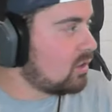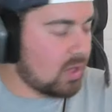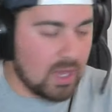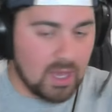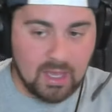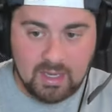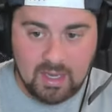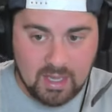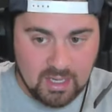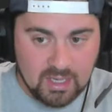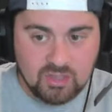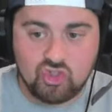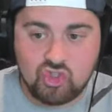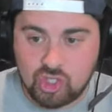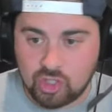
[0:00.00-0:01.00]
and
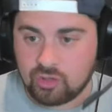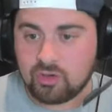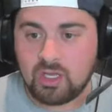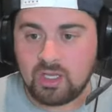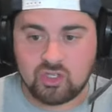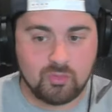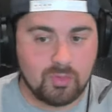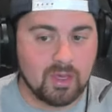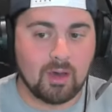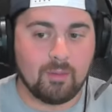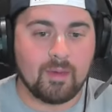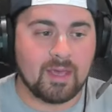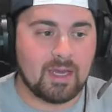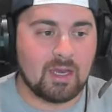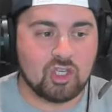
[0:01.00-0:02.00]
his journey to
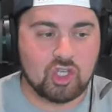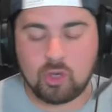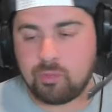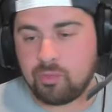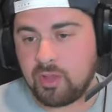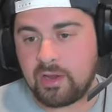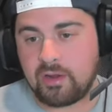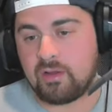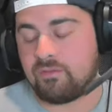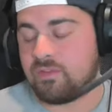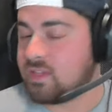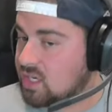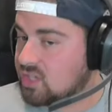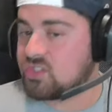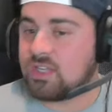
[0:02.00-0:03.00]
becoming an NHL player. If
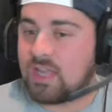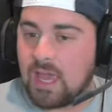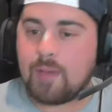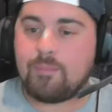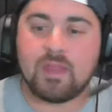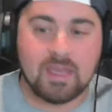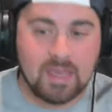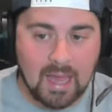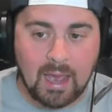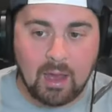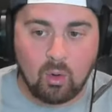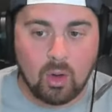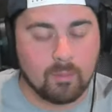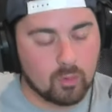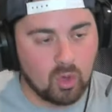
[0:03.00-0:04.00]
it doesn't happen
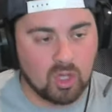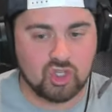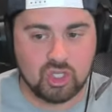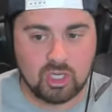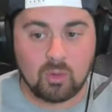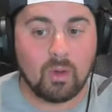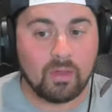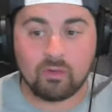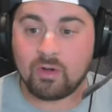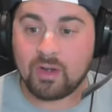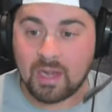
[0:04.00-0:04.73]
now, I'm questioning whether